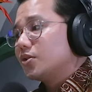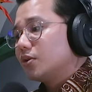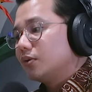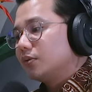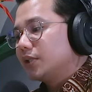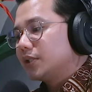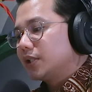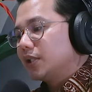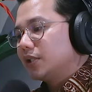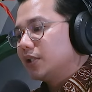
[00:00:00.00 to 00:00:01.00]
So there's
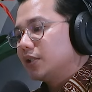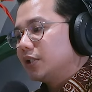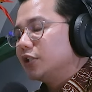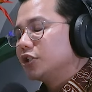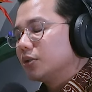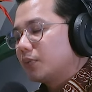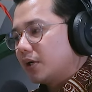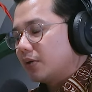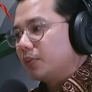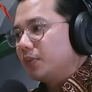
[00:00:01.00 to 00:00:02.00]
the initial
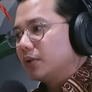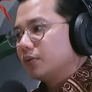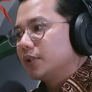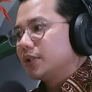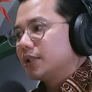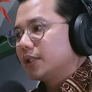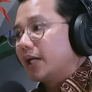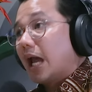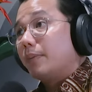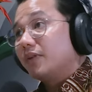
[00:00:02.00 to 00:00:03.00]
product we built was
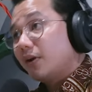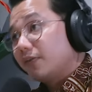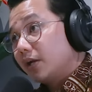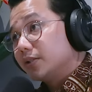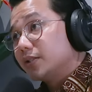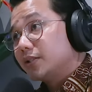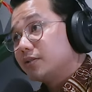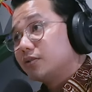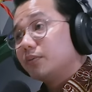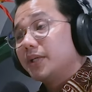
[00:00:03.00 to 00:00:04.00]
Happy5 culture.
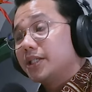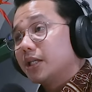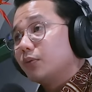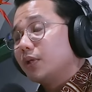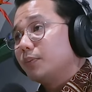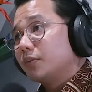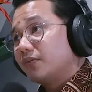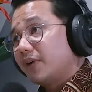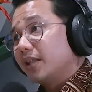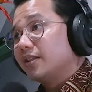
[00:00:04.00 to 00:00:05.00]
So basically we
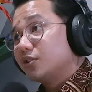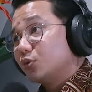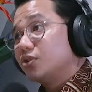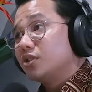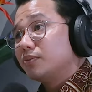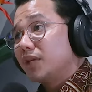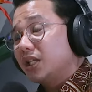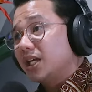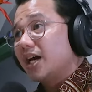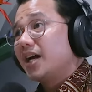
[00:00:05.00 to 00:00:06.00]
provide the social
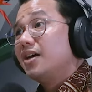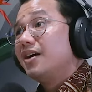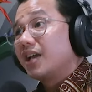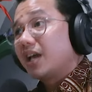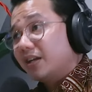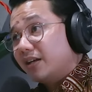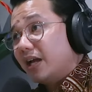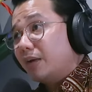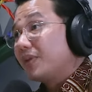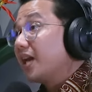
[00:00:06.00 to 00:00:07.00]
media kind of
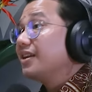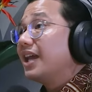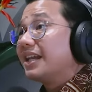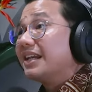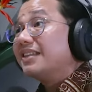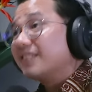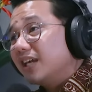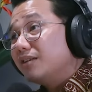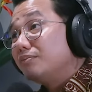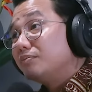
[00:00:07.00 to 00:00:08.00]
app, kind of like
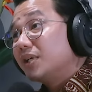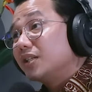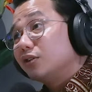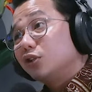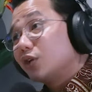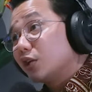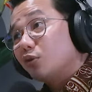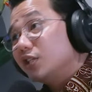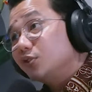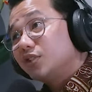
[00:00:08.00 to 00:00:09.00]
LinkedIn, but you can
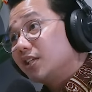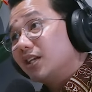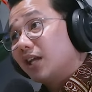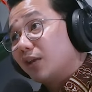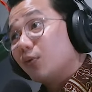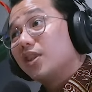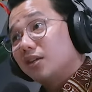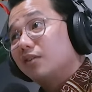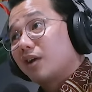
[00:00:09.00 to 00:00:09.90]
only use it like within your